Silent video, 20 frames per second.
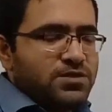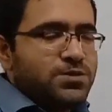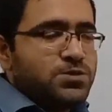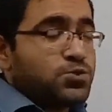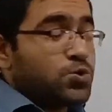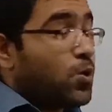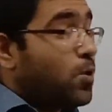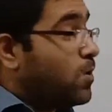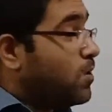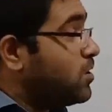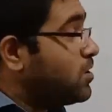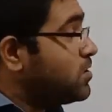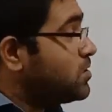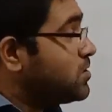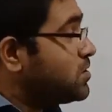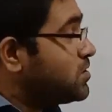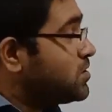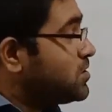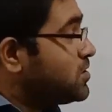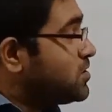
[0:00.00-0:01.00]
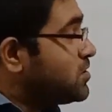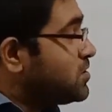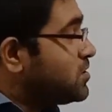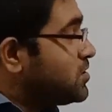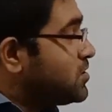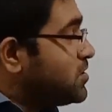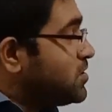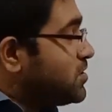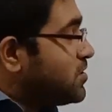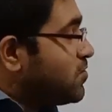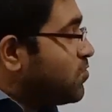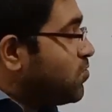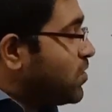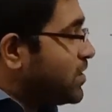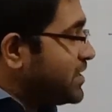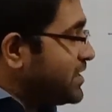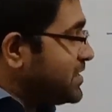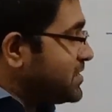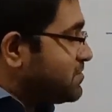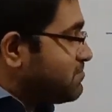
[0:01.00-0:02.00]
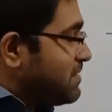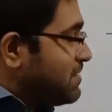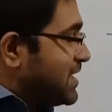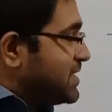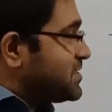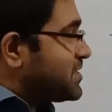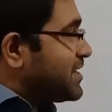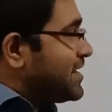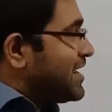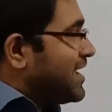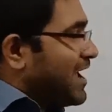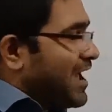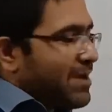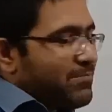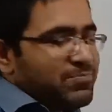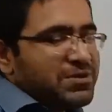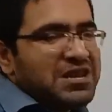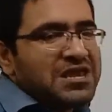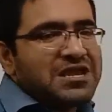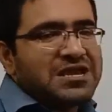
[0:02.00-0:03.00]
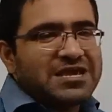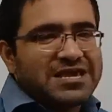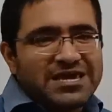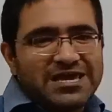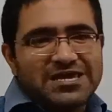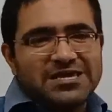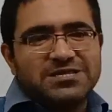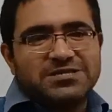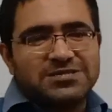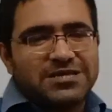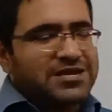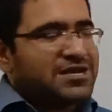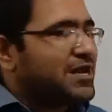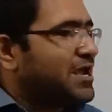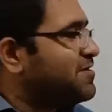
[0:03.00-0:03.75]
So, what is basically happening is that